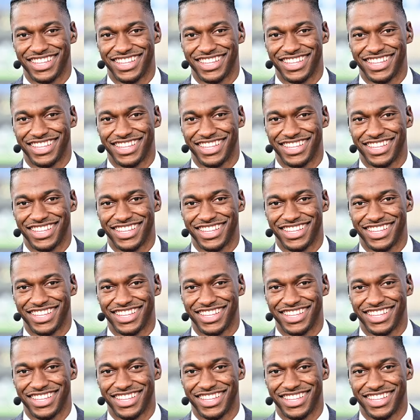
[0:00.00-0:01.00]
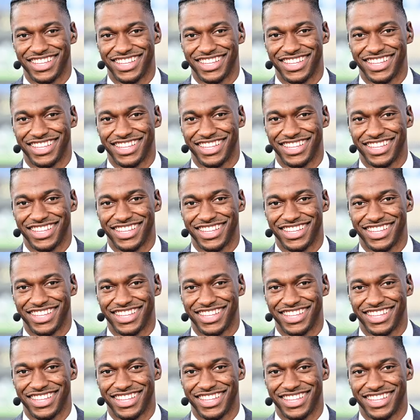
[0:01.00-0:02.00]

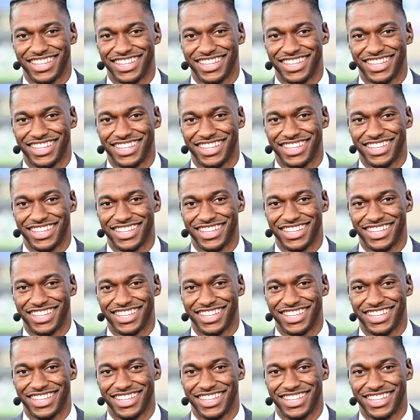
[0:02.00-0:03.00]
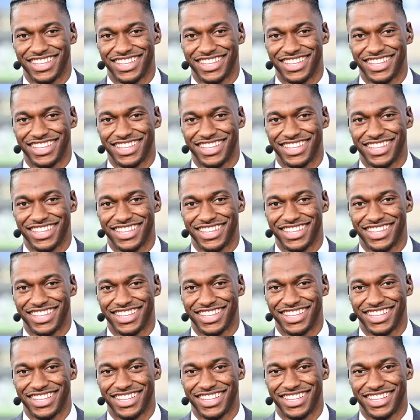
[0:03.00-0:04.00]

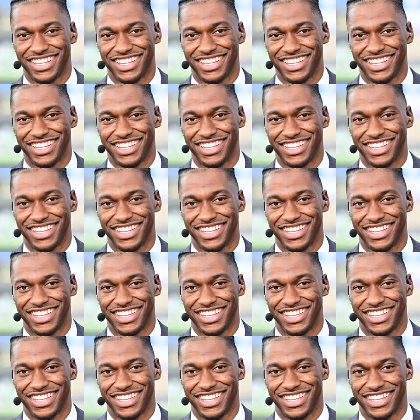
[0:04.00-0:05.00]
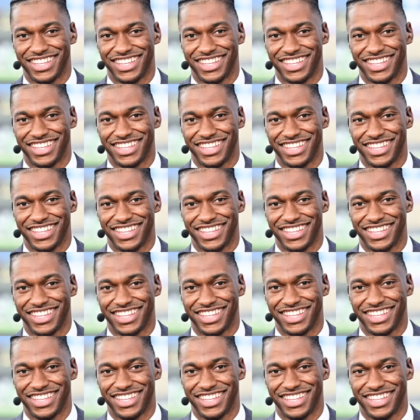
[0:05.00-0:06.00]

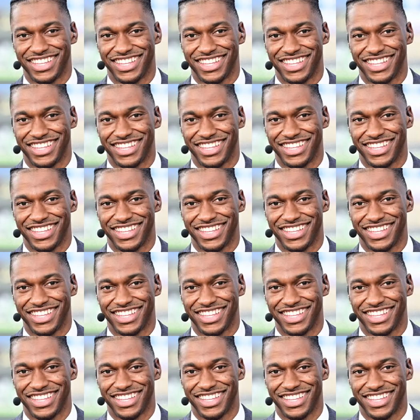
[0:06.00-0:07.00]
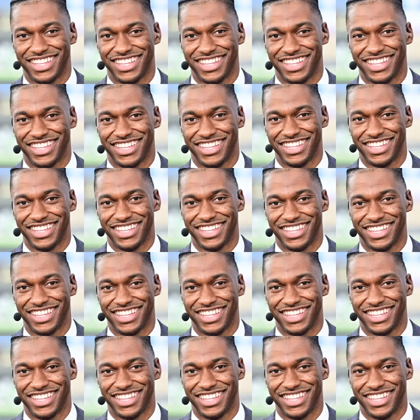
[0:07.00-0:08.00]
[no speech]